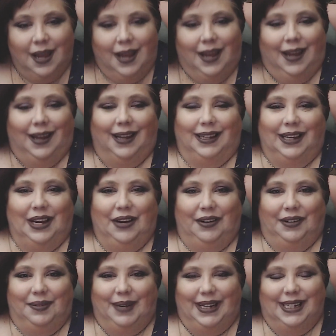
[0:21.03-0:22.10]
Hello
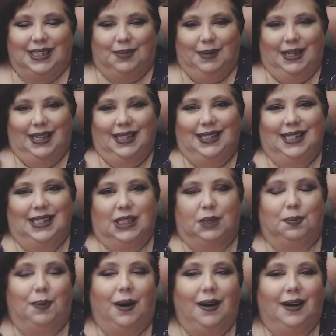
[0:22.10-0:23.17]
everybody, it's me, Dee
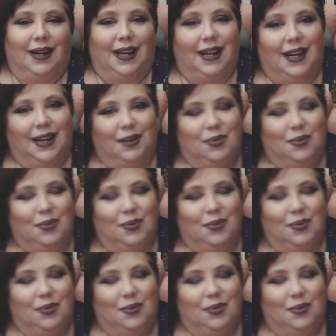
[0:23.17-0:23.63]
Sparta.